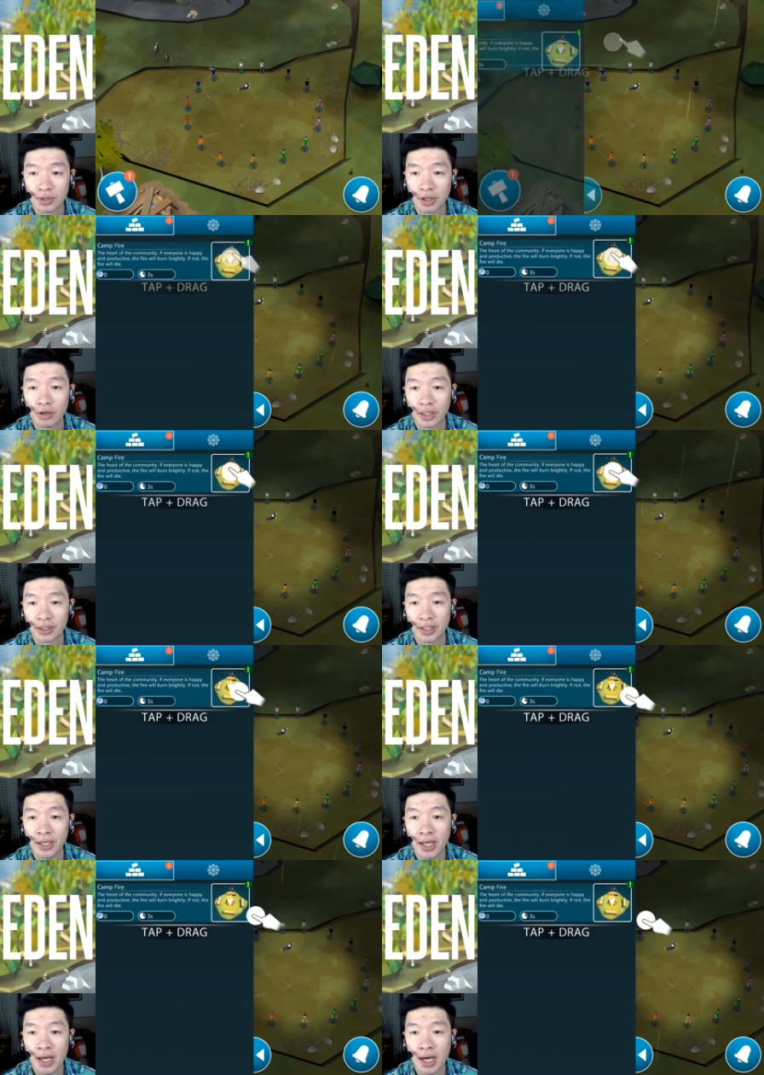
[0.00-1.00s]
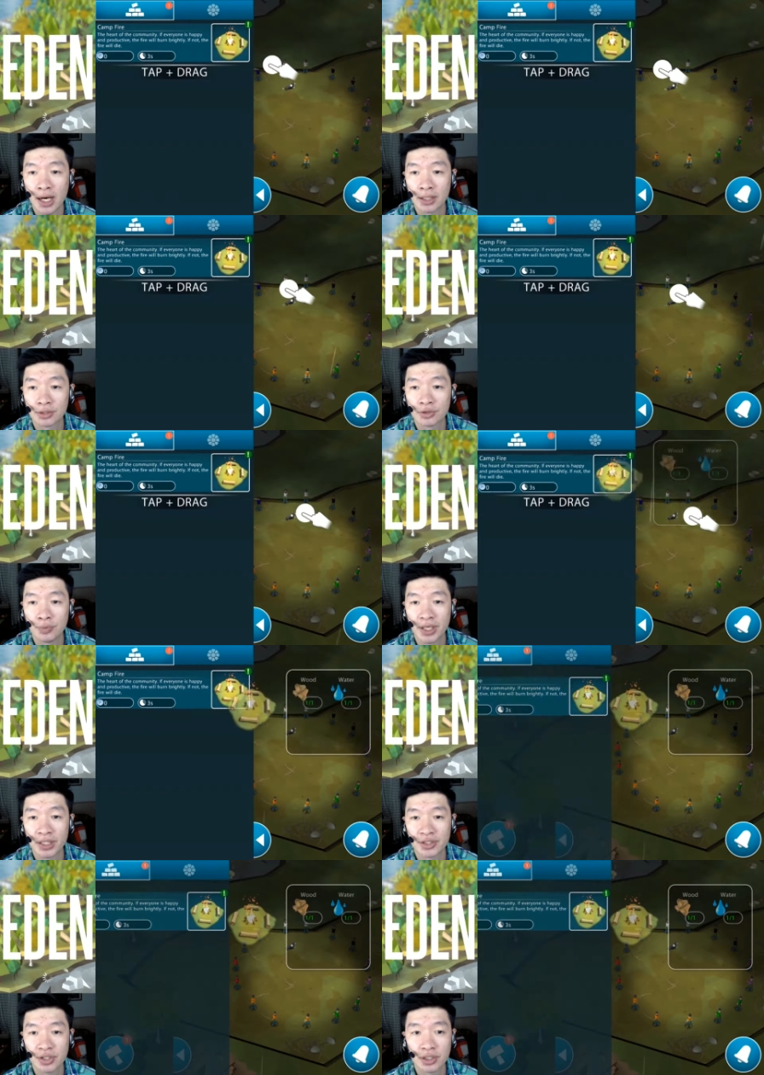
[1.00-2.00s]
Alright, they are grouping
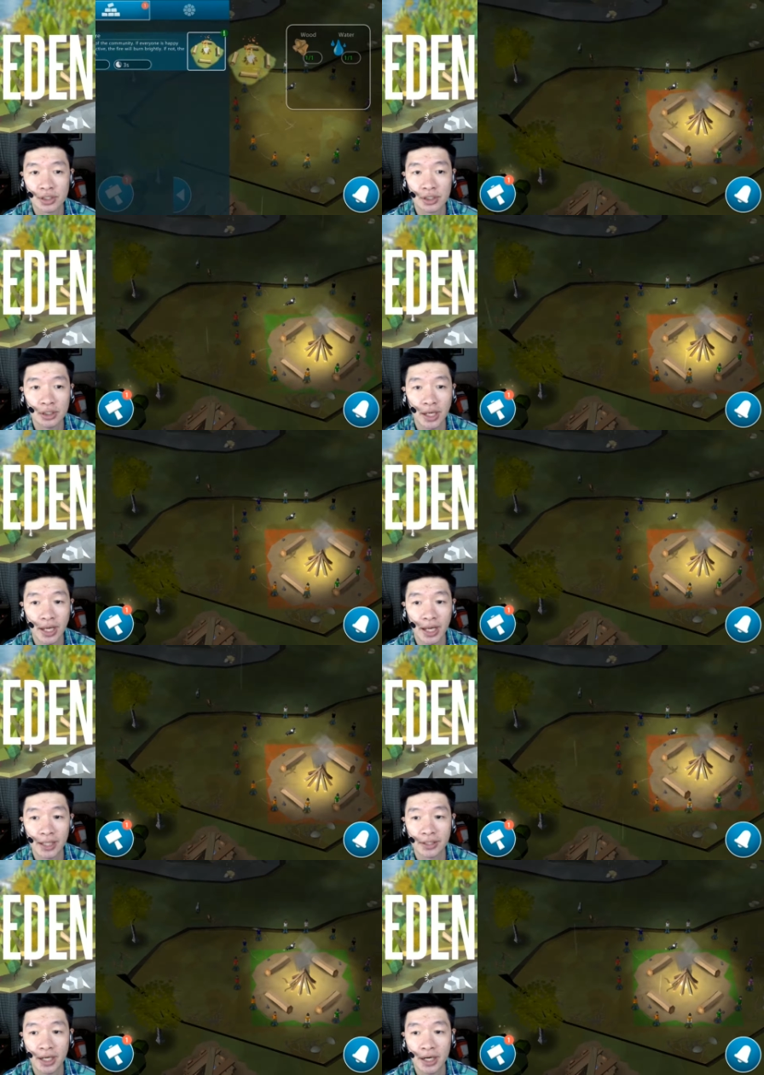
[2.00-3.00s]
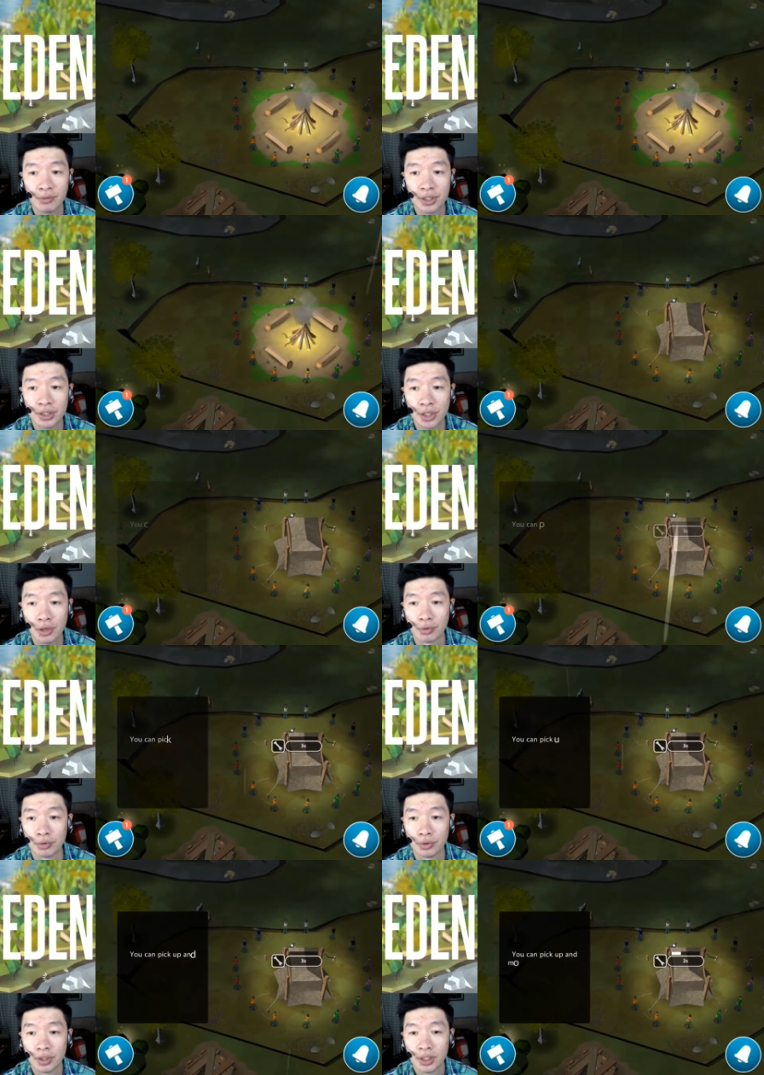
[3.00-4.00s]
in circle, and there we go.